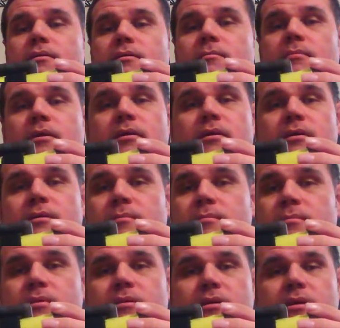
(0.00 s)
But
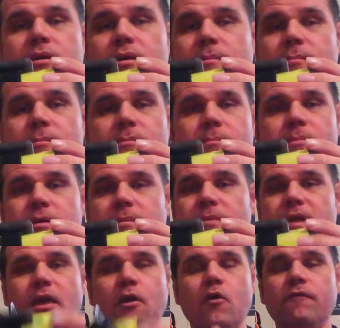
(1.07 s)

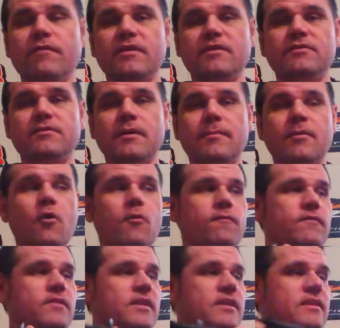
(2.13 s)
yeah,
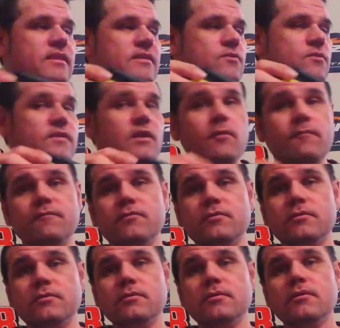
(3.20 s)
hopefully this was
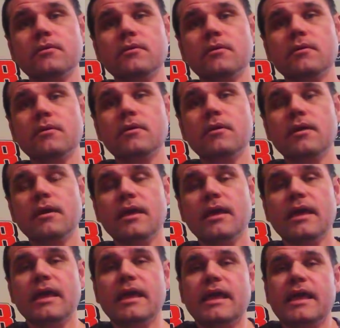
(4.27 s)
helpful.
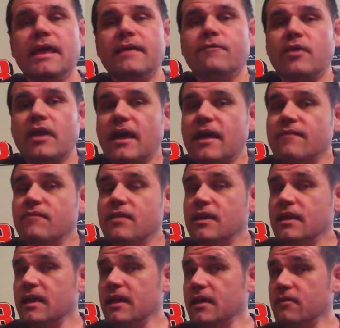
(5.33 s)
If you have
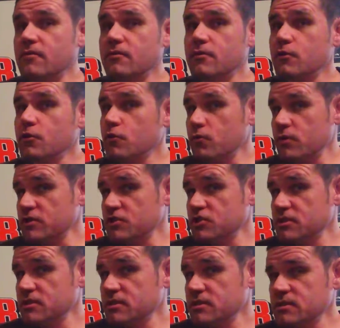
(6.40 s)
any
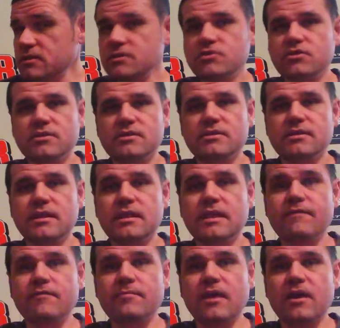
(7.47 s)
questions, just leave
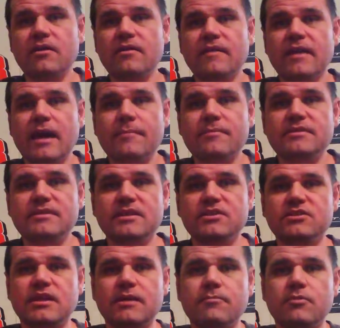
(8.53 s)
them down in the comment section
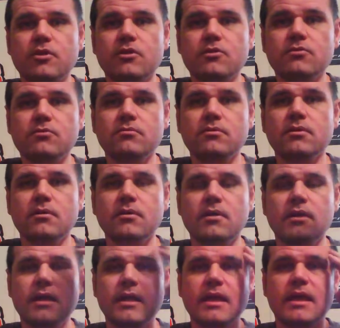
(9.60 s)
down below.
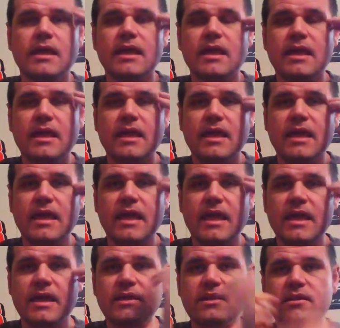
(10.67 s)

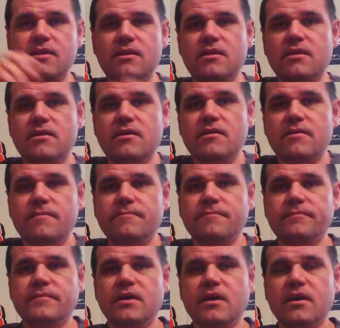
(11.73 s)
And
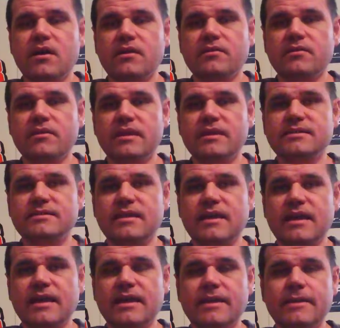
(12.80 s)
until next
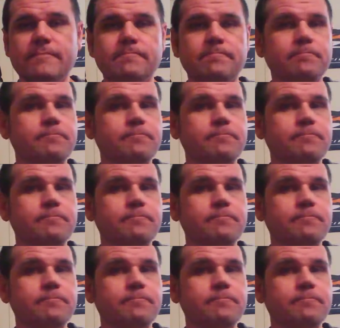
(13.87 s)
time,